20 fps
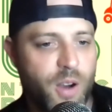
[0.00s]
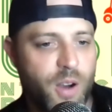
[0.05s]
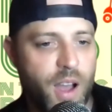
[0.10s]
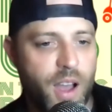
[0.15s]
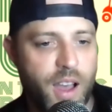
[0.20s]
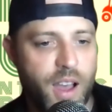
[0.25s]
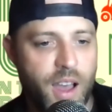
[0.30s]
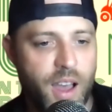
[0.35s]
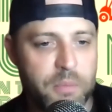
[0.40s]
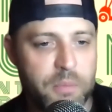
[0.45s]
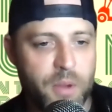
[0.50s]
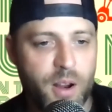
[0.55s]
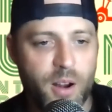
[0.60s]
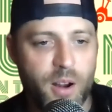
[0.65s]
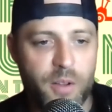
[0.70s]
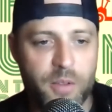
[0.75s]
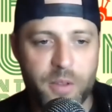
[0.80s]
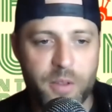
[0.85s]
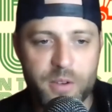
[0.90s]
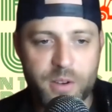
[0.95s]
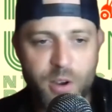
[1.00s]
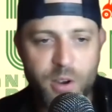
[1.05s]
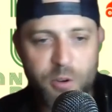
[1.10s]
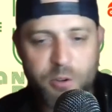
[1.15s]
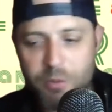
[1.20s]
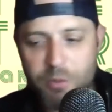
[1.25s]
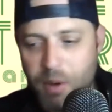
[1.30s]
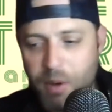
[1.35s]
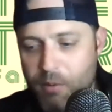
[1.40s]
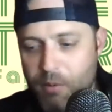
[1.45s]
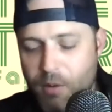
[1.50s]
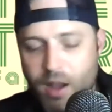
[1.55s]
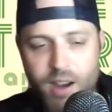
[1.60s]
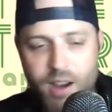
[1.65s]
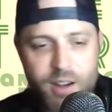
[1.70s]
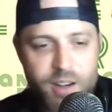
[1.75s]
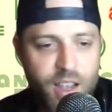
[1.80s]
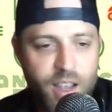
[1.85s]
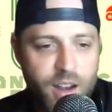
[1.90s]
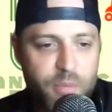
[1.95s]
I'm not on the Kuchar
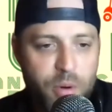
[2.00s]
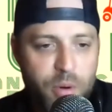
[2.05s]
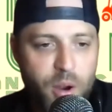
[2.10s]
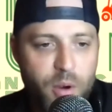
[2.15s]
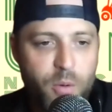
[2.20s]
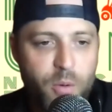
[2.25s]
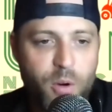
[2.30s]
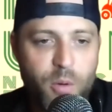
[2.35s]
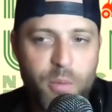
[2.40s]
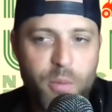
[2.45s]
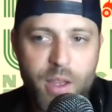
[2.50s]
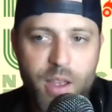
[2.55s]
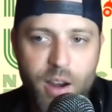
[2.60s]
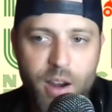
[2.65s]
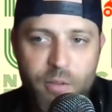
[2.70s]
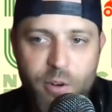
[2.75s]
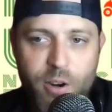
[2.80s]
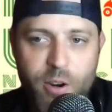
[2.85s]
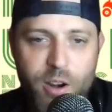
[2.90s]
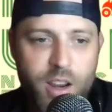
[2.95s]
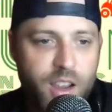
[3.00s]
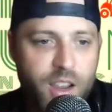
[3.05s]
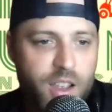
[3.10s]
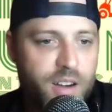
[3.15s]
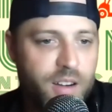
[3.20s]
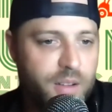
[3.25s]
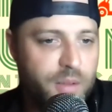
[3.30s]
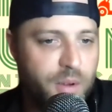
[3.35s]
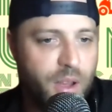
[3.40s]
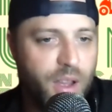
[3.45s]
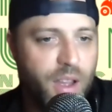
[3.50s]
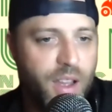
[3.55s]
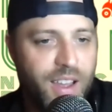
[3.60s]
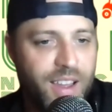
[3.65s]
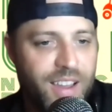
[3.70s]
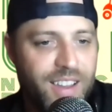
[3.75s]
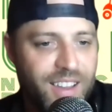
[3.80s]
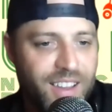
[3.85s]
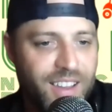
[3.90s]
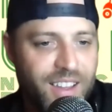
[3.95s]
bandwagon yet. Probably won't be ever again.
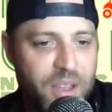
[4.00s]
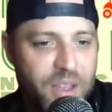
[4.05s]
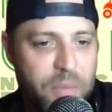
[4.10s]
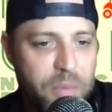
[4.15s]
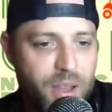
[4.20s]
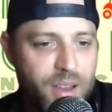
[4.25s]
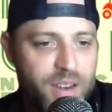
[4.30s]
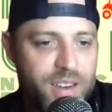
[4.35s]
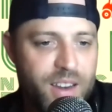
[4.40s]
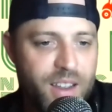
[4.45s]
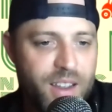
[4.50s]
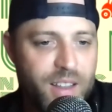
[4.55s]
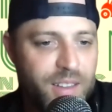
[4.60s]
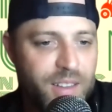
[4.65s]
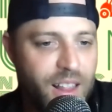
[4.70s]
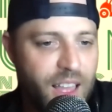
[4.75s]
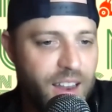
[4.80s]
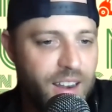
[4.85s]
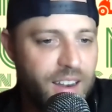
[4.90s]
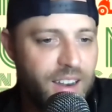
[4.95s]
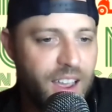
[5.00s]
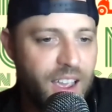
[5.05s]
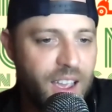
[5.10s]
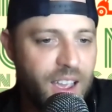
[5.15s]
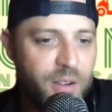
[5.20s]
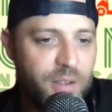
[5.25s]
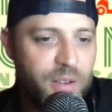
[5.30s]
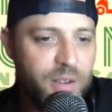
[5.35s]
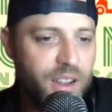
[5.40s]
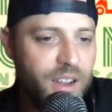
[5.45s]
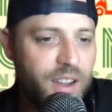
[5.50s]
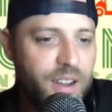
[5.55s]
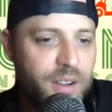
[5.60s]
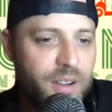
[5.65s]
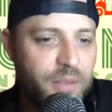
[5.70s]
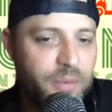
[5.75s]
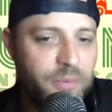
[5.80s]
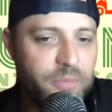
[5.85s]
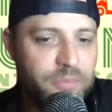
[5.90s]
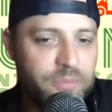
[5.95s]
But sliding down,
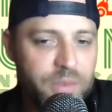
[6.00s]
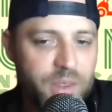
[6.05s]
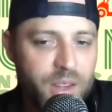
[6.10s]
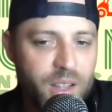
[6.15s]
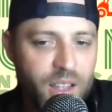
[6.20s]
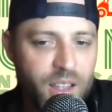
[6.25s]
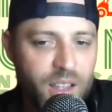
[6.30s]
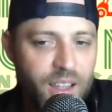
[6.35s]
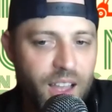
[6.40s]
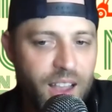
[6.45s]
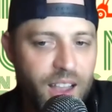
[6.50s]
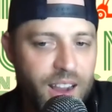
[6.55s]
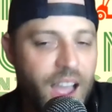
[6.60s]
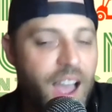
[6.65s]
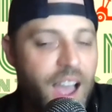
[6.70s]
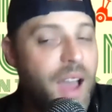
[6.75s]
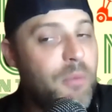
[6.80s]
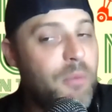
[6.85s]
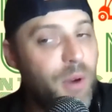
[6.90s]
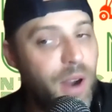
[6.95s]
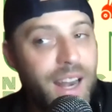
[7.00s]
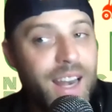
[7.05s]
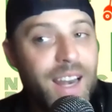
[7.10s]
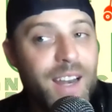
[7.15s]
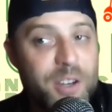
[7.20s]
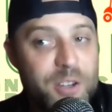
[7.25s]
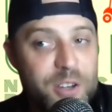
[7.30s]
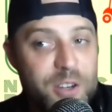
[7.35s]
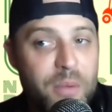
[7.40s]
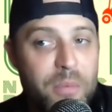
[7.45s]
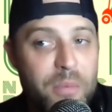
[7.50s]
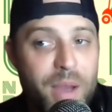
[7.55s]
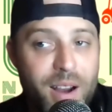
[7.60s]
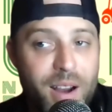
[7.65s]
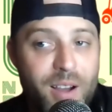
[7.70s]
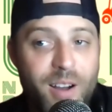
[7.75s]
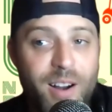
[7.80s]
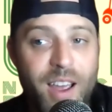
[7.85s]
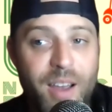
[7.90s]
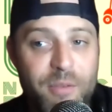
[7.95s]
a guy I'm ready to jump back
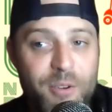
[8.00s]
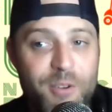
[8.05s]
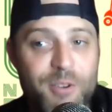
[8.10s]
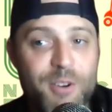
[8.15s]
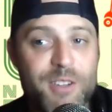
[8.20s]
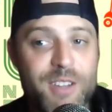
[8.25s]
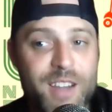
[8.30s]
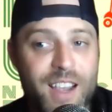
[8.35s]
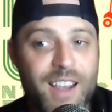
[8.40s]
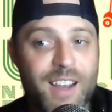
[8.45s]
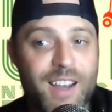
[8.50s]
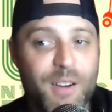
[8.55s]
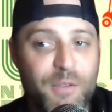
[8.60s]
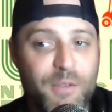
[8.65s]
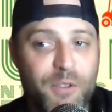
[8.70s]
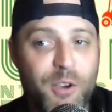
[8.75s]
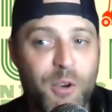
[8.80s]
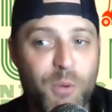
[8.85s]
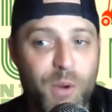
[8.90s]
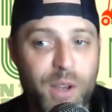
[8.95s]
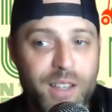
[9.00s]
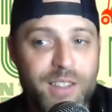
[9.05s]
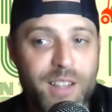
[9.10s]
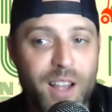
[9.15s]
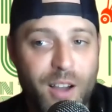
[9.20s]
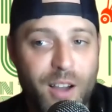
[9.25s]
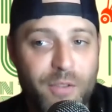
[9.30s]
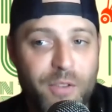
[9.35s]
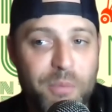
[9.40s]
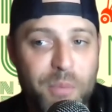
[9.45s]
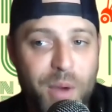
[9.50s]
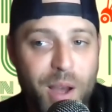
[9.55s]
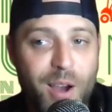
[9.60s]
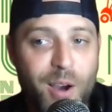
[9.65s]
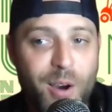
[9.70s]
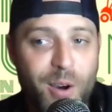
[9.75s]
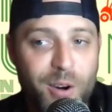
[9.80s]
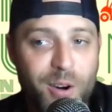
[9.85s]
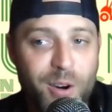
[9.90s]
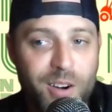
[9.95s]
on after just taking a few weeks off in my
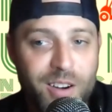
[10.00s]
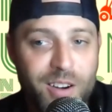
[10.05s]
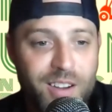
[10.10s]
heart.